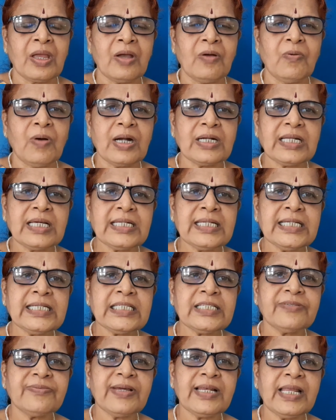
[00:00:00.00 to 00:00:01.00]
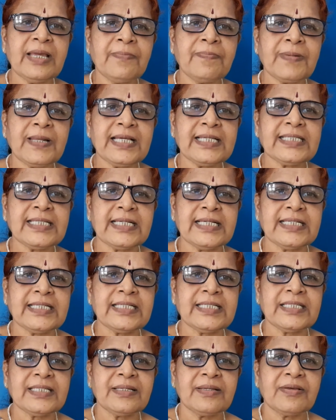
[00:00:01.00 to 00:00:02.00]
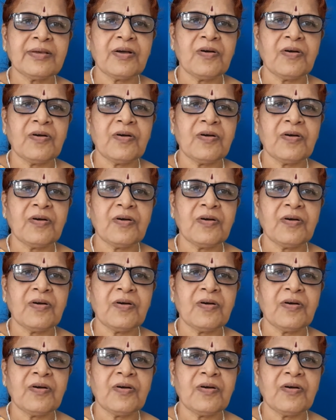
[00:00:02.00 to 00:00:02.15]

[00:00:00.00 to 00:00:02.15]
What are his dwelling places?